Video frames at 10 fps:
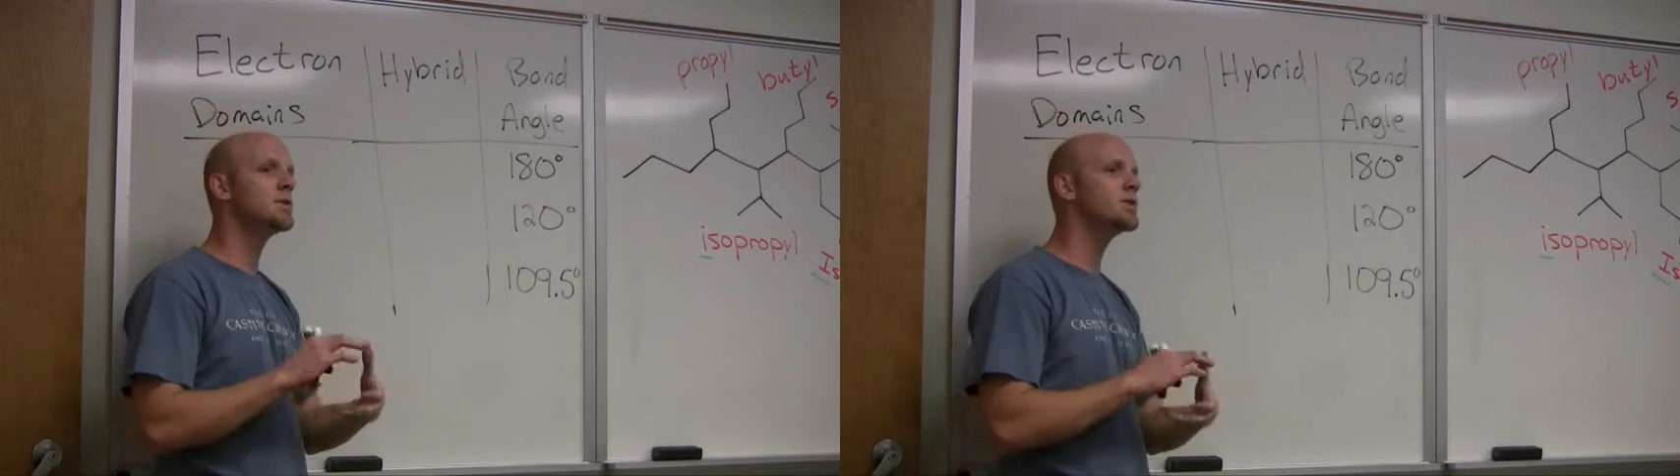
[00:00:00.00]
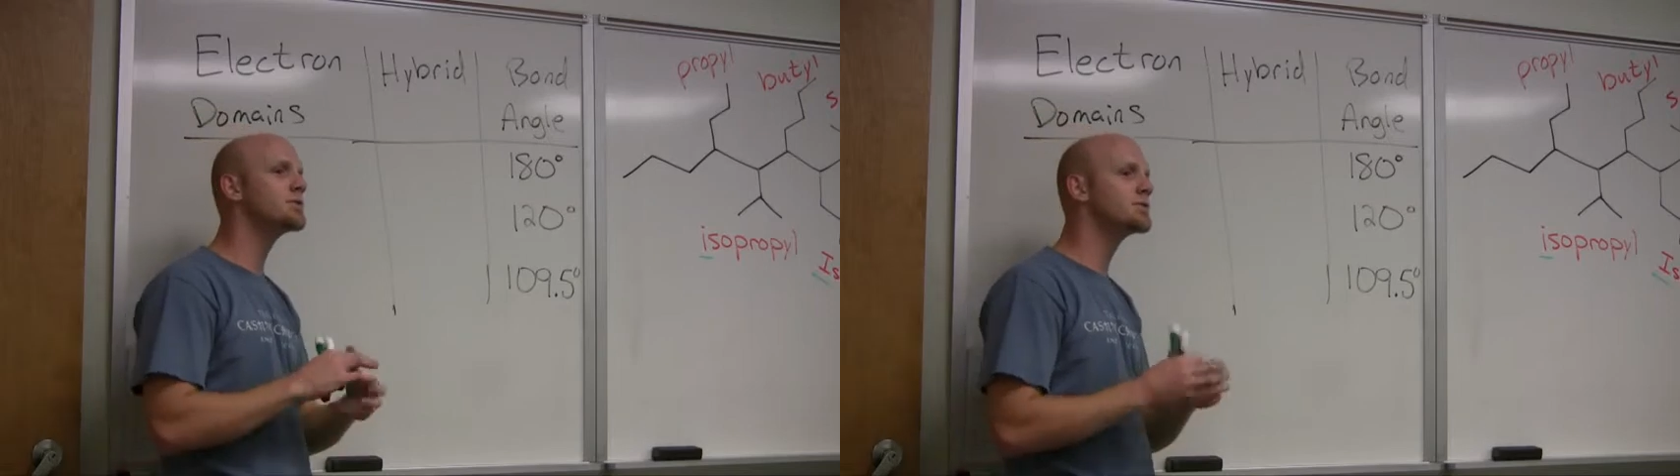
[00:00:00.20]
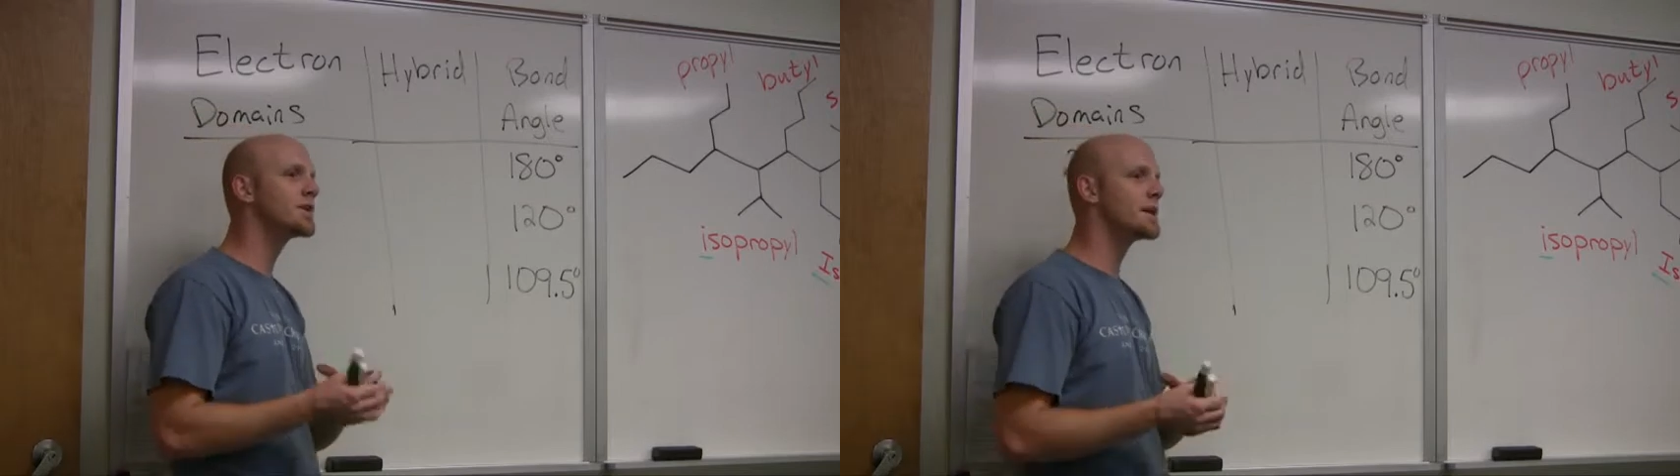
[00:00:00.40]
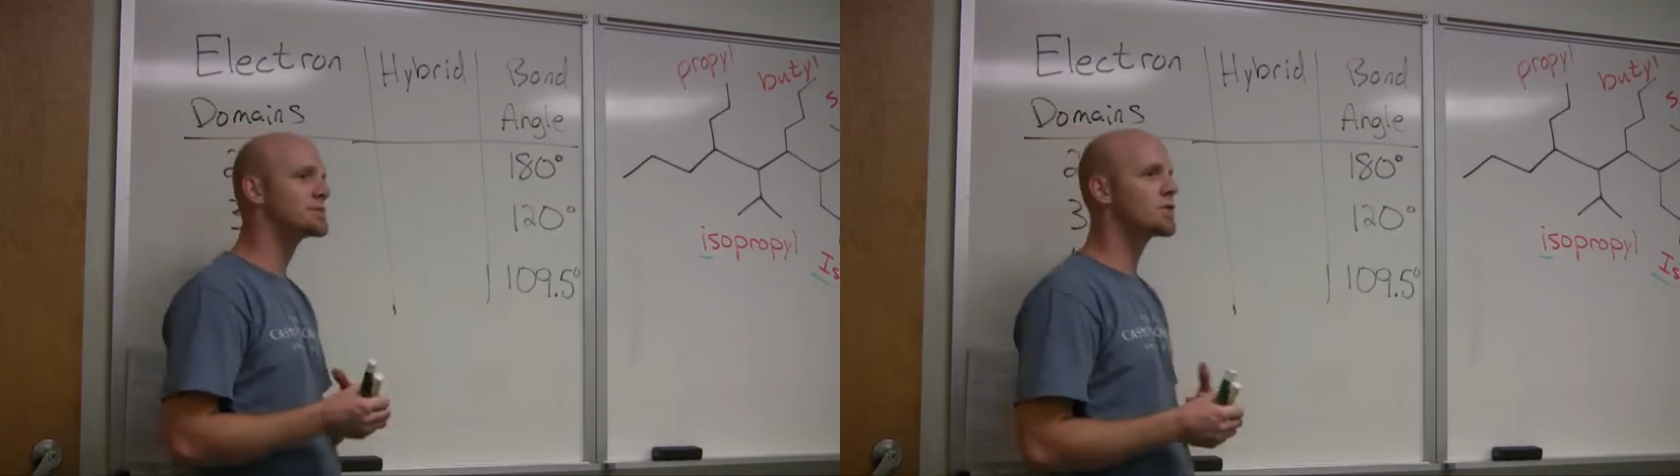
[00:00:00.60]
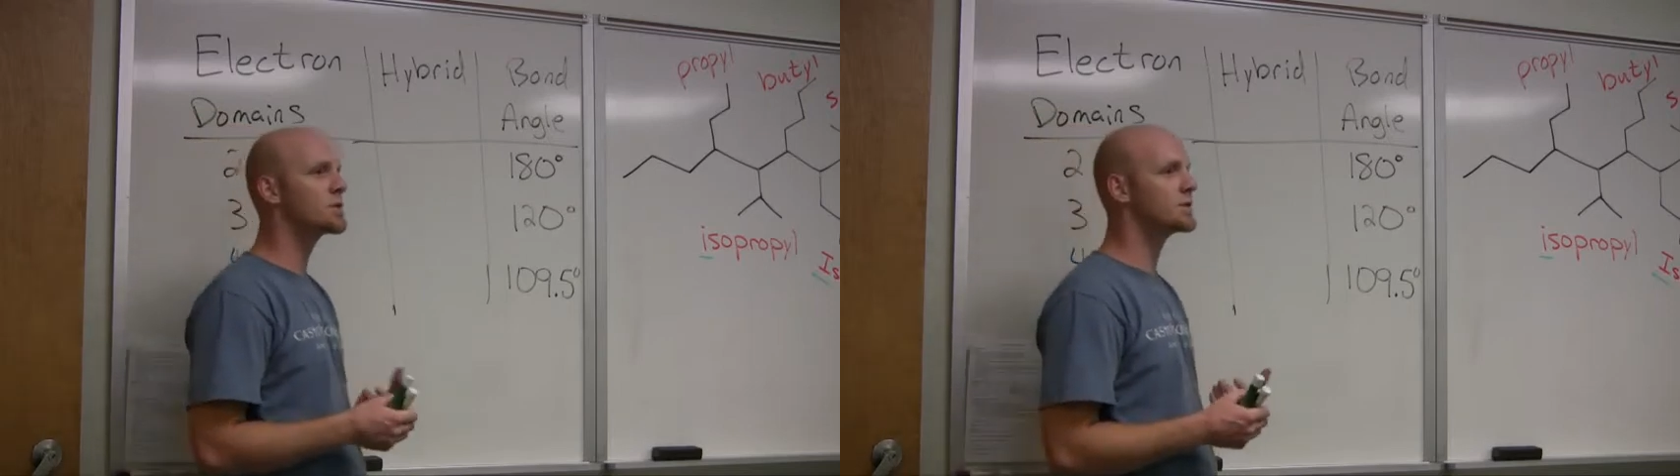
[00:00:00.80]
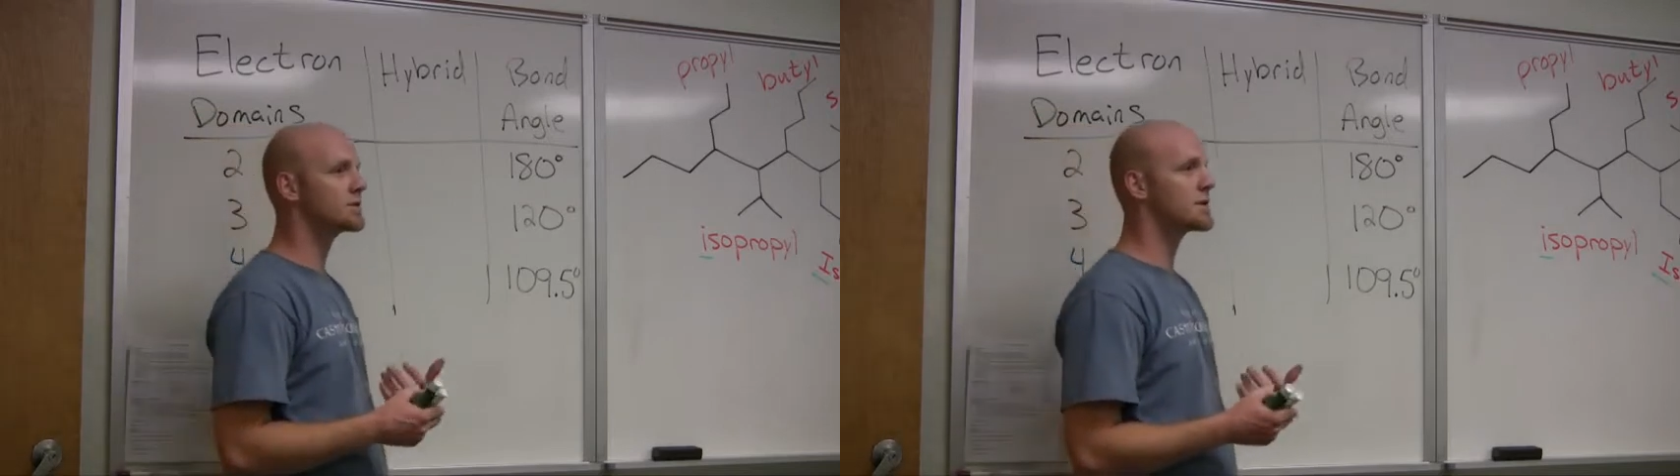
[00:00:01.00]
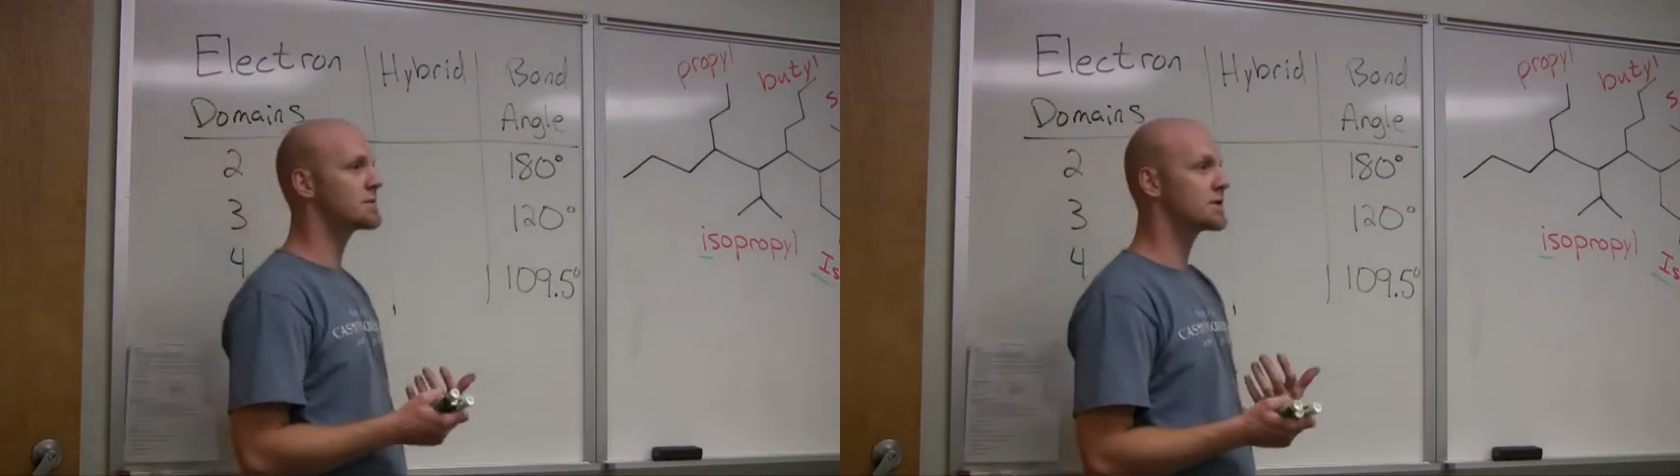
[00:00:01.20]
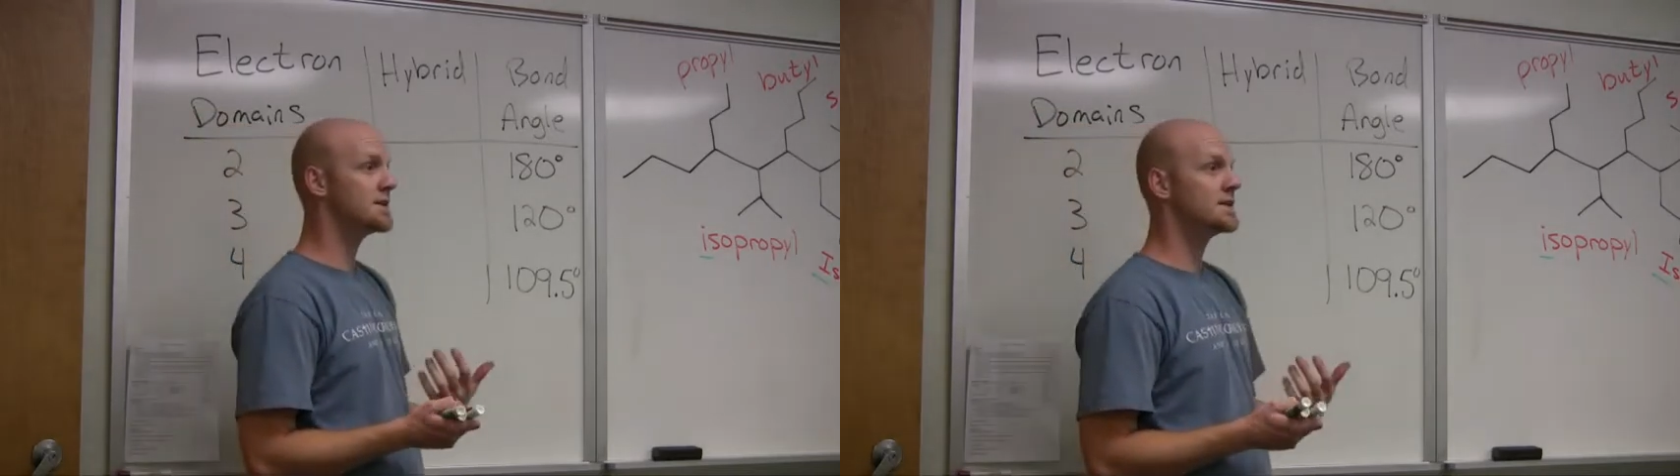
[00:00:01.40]
multiple types of orbitals,
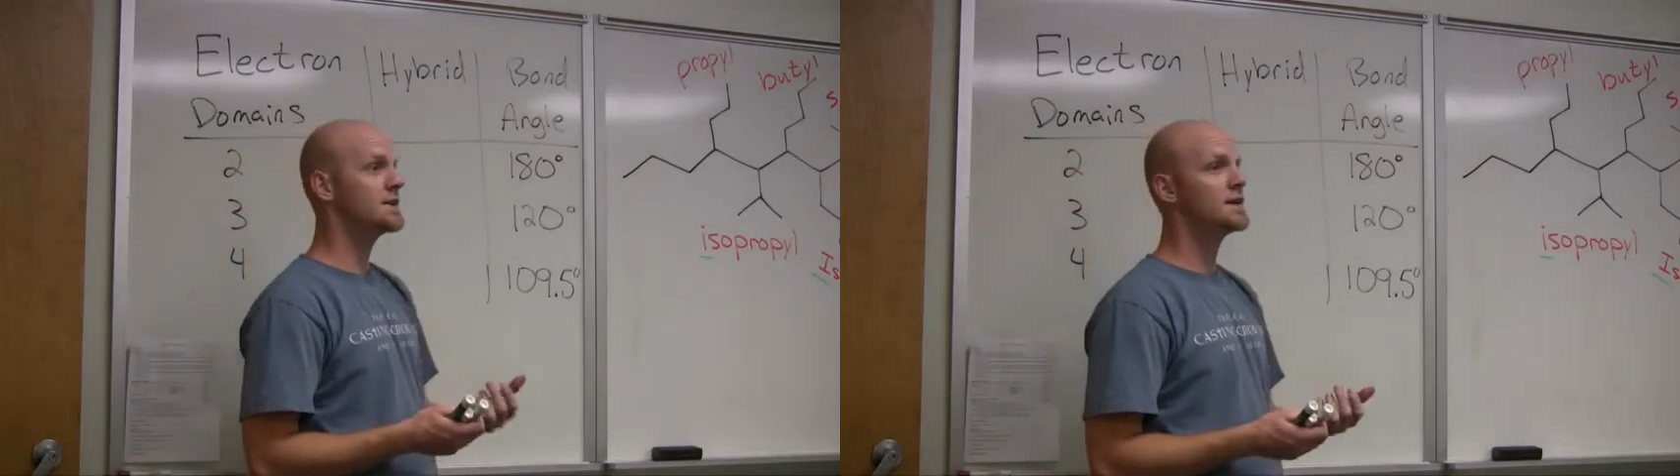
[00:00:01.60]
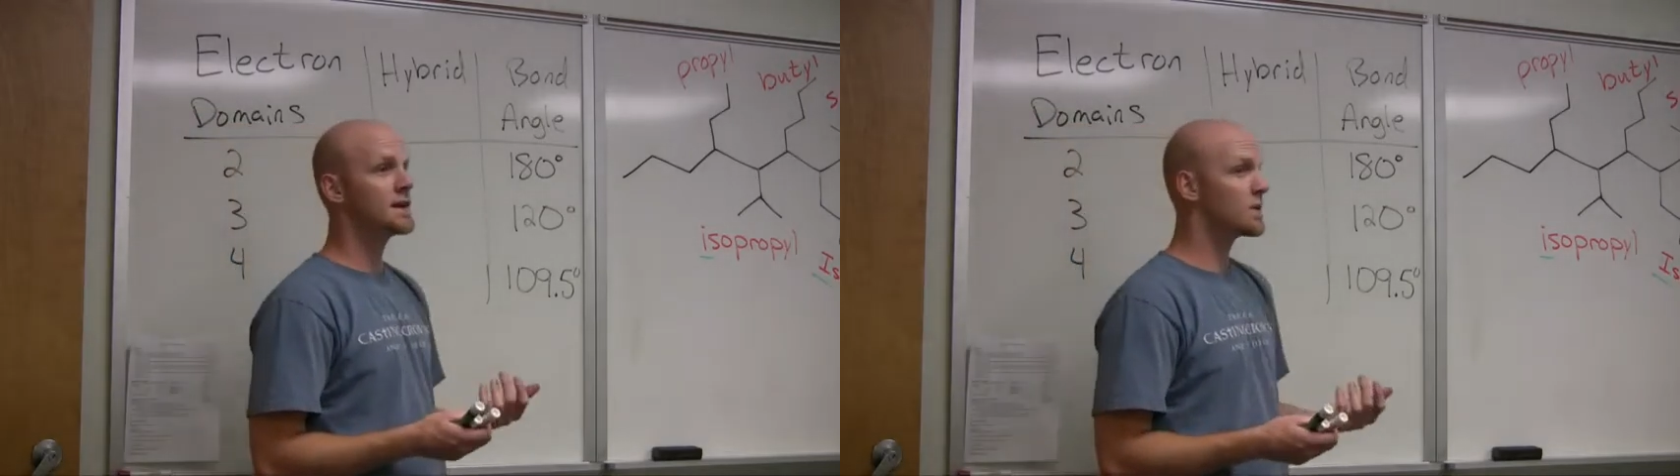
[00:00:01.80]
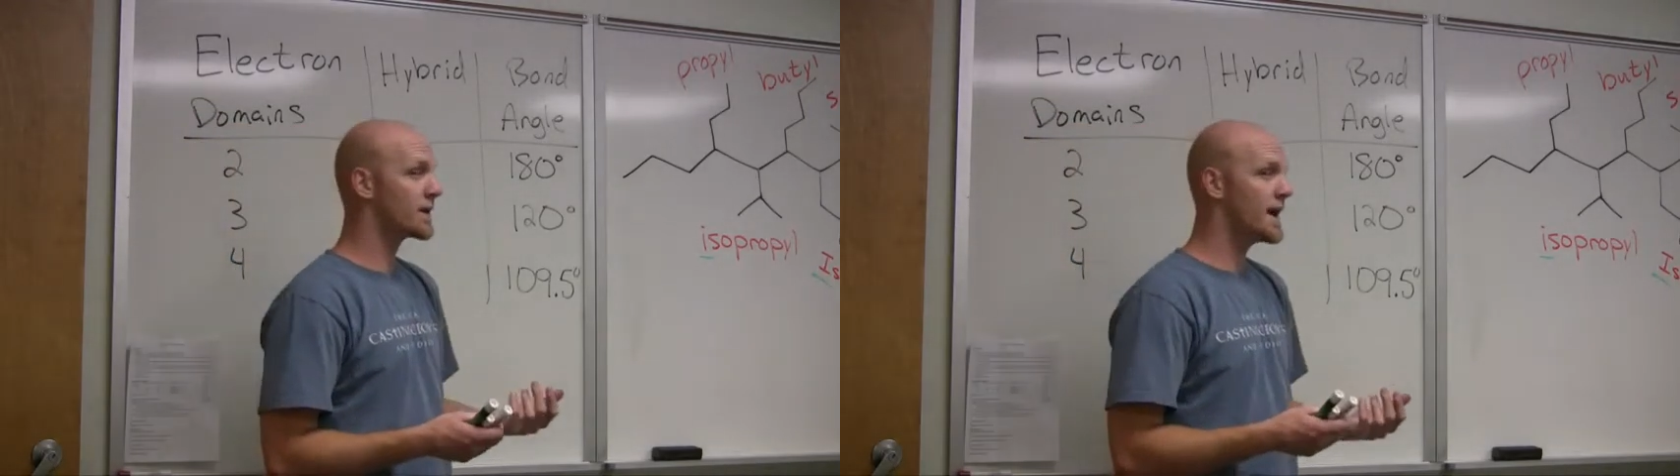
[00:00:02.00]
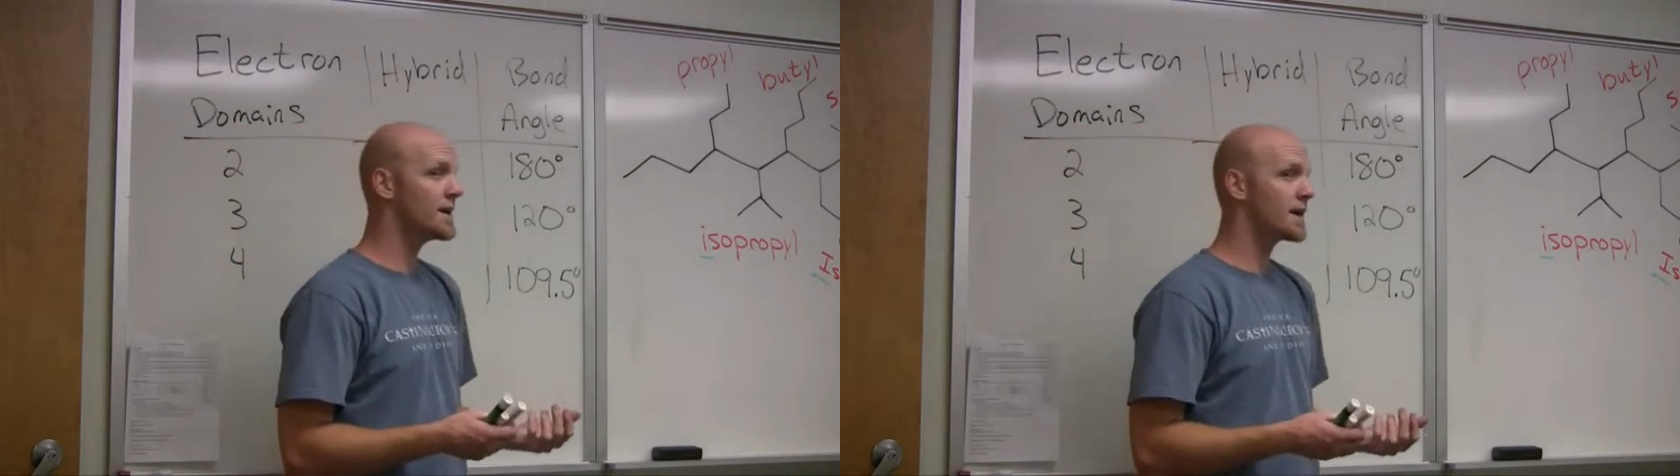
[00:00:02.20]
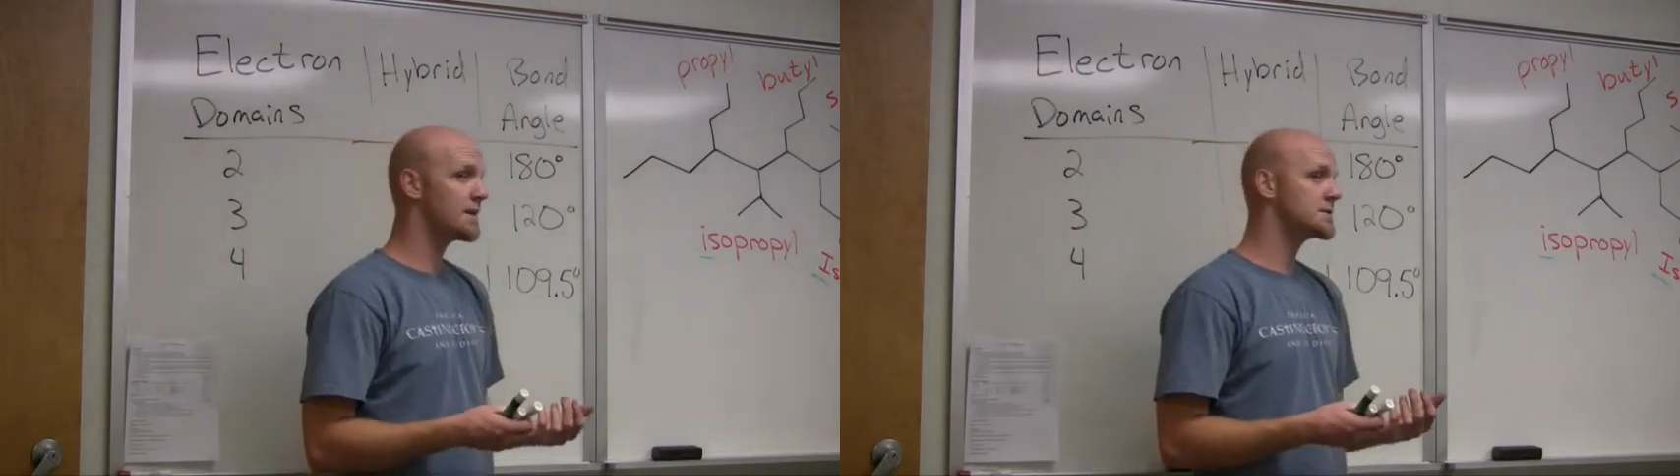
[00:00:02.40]
typically in organic